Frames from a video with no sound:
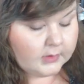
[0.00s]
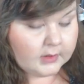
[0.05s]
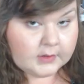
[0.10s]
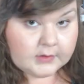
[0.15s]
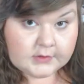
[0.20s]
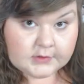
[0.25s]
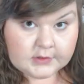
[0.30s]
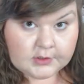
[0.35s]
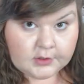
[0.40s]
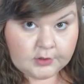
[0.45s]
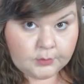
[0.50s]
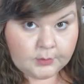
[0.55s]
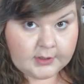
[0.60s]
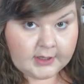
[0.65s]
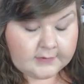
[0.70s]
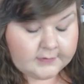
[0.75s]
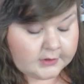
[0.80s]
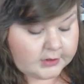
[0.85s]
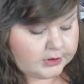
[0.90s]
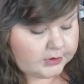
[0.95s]
So we
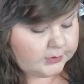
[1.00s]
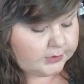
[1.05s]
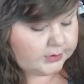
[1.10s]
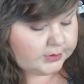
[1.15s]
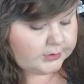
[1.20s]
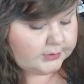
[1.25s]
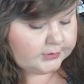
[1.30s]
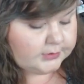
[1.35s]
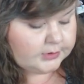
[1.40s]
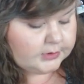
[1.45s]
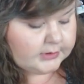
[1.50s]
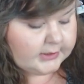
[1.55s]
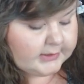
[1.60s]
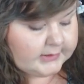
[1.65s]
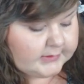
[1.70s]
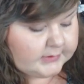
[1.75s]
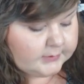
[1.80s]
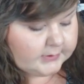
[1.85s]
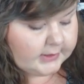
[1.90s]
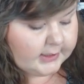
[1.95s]
have our usual
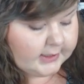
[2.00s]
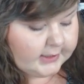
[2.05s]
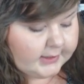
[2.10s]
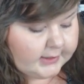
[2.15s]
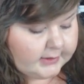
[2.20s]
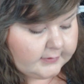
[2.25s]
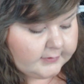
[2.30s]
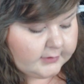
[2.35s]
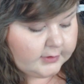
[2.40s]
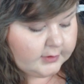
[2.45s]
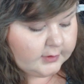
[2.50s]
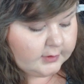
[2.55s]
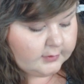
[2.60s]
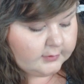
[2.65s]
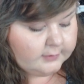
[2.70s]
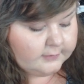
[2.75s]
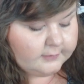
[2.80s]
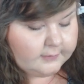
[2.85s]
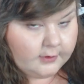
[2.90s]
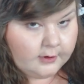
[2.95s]
strands. We have
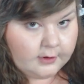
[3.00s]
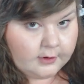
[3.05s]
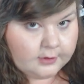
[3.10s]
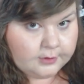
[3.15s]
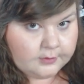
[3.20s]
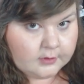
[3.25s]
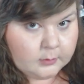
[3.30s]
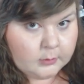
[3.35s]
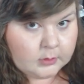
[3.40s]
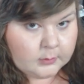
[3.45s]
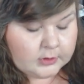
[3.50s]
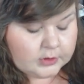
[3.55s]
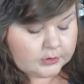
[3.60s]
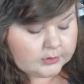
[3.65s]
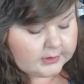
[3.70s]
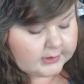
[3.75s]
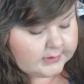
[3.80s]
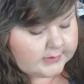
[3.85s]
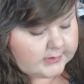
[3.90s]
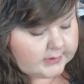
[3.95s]
4 3mm
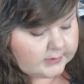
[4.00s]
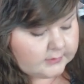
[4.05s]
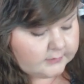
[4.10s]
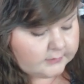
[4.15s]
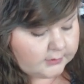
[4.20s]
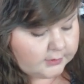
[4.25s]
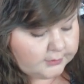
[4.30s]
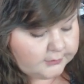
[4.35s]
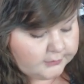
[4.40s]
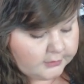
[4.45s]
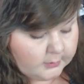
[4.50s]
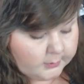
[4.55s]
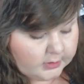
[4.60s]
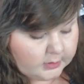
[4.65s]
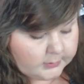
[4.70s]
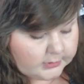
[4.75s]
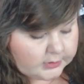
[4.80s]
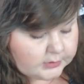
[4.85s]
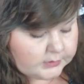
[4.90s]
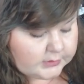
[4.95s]
strands and 4
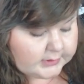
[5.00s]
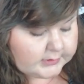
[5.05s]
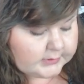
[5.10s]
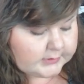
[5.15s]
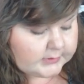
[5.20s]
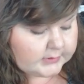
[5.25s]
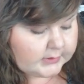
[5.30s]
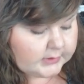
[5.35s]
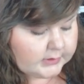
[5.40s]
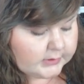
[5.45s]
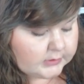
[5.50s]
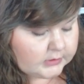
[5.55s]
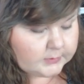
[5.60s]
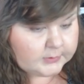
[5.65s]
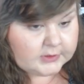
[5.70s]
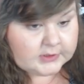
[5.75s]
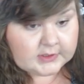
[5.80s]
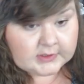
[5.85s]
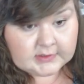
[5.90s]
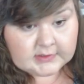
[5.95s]
4mm strands. So I'm
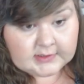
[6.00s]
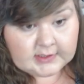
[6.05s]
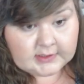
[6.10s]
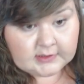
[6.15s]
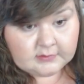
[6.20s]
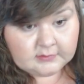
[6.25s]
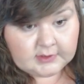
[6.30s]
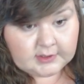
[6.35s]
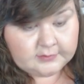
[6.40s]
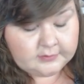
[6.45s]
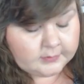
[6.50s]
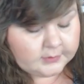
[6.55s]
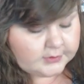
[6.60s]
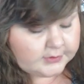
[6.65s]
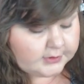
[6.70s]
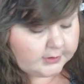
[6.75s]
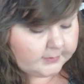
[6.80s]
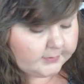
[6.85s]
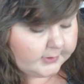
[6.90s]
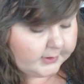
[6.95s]
just going to start right from the
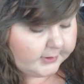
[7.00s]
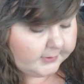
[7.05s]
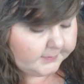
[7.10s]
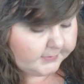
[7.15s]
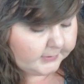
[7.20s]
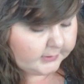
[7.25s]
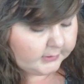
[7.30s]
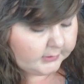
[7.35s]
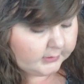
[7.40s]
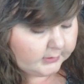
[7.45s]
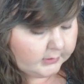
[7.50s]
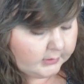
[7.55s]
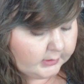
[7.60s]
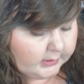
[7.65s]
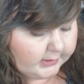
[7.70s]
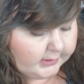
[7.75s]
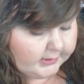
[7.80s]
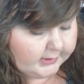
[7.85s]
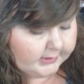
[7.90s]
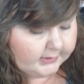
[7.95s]
top there.
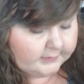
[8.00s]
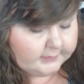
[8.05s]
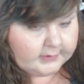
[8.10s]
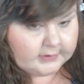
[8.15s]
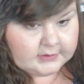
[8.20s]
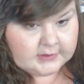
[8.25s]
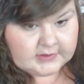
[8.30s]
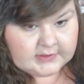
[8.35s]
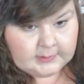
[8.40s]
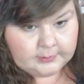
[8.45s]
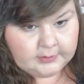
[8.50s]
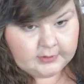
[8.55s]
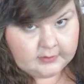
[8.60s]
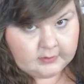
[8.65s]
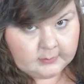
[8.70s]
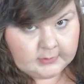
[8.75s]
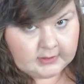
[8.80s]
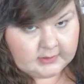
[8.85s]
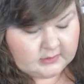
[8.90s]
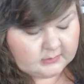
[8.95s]
I'll just separate them
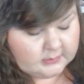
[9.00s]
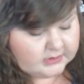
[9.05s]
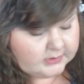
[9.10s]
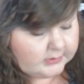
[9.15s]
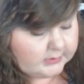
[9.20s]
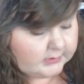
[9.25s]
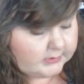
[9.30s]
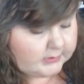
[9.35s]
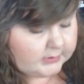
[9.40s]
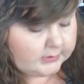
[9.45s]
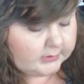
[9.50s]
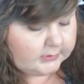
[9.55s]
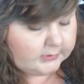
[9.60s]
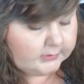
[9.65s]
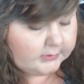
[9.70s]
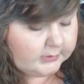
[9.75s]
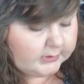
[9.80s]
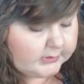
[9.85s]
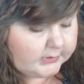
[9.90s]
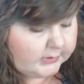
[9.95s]
out a little bit just so
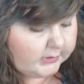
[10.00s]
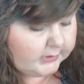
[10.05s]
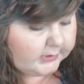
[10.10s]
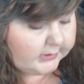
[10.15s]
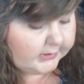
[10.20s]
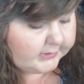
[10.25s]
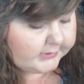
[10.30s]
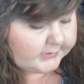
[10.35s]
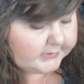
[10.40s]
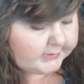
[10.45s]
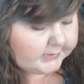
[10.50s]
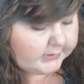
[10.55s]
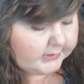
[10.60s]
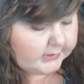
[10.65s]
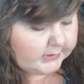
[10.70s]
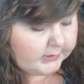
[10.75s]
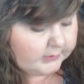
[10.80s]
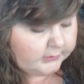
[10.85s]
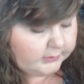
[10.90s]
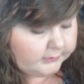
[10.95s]
it's organized.
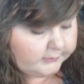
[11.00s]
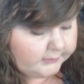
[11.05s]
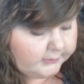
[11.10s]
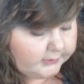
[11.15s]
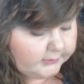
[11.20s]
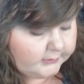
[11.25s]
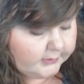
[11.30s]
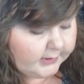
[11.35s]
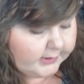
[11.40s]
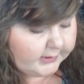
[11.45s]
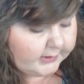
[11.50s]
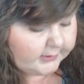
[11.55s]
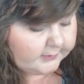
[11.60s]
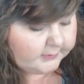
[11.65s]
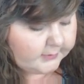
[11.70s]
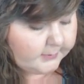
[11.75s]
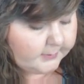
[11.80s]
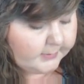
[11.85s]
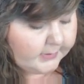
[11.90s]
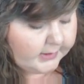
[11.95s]
We first have
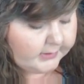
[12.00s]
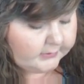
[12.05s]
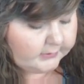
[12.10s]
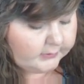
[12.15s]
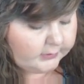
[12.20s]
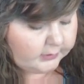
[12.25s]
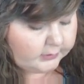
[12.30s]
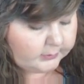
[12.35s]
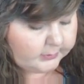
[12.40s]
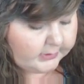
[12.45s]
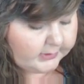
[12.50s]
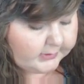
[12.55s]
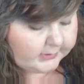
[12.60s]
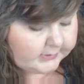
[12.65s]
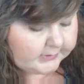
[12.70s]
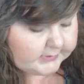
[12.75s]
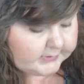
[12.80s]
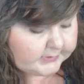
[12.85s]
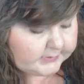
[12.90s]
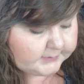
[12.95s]
matte
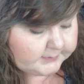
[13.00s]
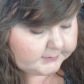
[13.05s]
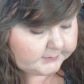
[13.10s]
topaz.